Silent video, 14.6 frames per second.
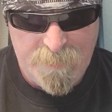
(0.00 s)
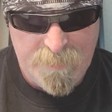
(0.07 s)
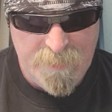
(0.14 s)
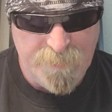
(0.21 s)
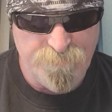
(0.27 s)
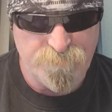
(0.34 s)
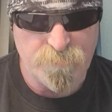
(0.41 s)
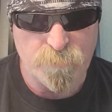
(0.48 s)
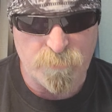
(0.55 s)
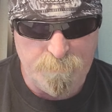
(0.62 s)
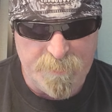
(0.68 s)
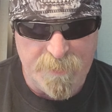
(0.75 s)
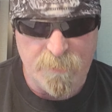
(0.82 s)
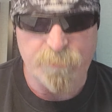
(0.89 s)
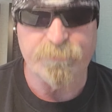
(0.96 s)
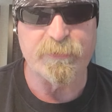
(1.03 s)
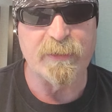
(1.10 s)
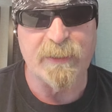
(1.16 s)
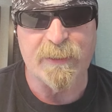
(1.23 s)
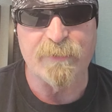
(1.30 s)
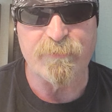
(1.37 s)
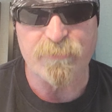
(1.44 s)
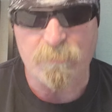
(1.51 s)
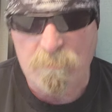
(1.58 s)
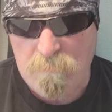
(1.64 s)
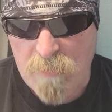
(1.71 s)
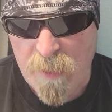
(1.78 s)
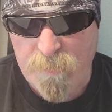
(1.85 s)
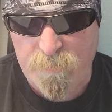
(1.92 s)
nature rebels against
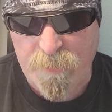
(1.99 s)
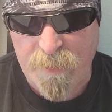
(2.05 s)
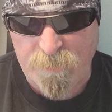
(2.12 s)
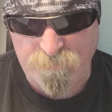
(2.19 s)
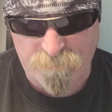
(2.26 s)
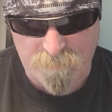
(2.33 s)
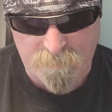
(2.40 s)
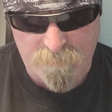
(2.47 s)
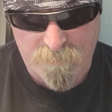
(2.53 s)
Mother Nature,